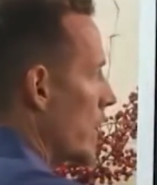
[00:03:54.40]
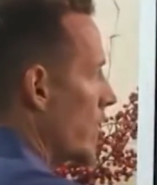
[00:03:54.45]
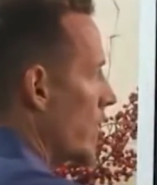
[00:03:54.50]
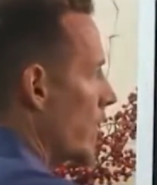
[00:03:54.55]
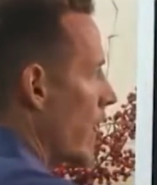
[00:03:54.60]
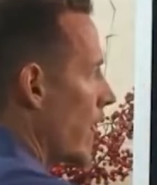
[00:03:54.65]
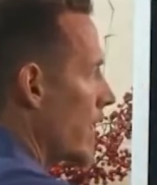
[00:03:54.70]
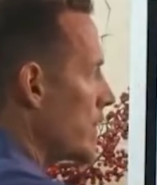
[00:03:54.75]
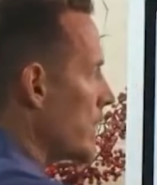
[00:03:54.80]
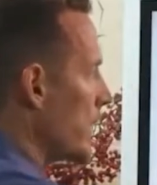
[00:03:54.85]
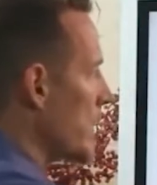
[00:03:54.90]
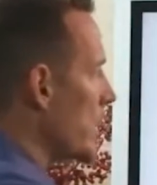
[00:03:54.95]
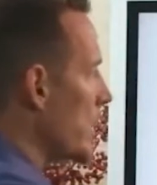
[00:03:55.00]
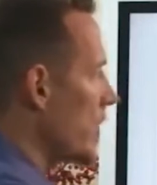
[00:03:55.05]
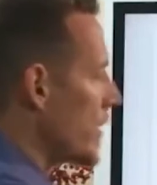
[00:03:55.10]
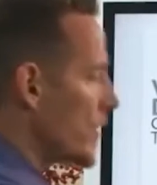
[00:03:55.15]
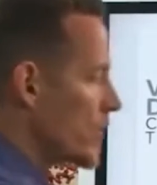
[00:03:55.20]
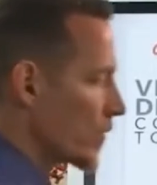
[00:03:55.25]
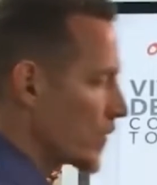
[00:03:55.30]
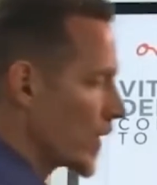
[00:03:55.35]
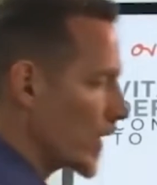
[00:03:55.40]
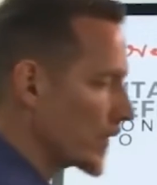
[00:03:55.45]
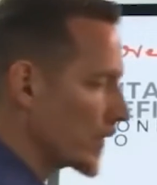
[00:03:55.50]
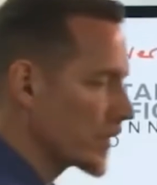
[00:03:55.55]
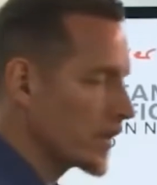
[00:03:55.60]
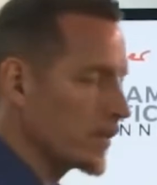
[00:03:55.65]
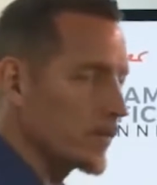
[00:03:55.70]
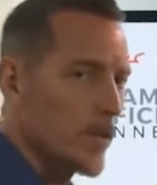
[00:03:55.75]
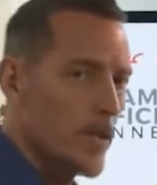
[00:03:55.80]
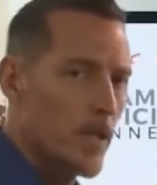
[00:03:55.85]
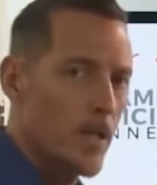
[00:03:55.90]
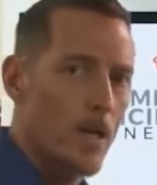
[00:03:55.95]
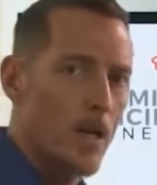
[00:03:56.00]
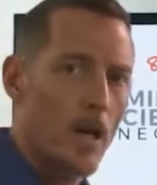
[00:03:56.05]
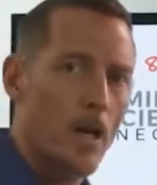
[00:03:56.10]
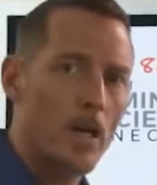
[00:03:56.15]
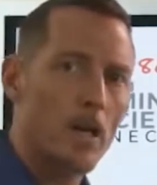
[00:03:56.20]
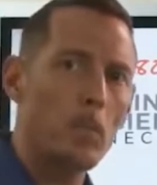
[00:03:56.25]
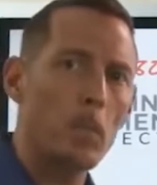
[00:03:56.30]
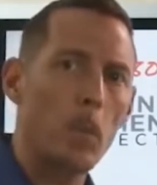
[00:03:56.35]
and that vitamin D is a relatively
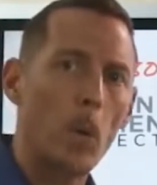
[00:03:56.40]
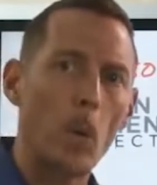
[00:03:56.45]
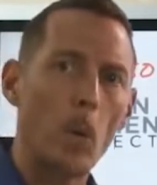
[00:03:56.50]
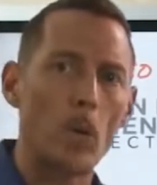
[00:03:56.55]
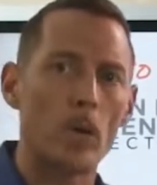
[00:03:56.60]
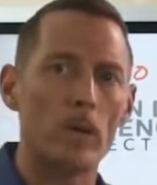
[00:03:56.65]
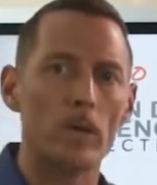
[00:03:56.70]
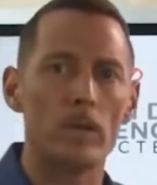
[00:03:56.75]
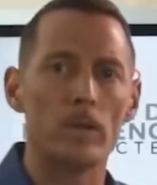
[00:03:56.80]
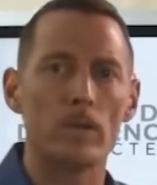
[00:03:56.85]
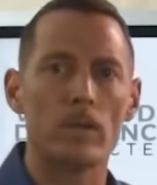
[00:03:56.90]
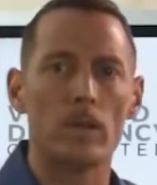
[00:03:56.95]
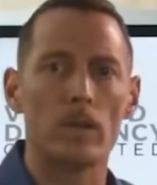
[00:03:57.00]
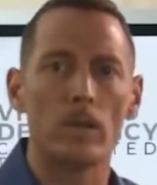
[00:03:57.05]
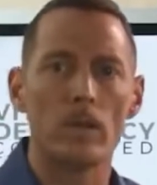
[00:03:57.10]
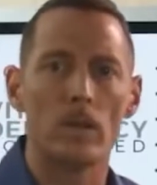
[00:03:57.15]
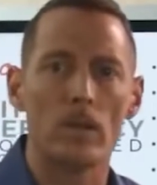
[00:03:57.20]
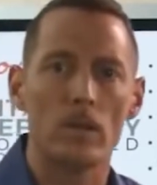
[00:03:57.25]
unimportant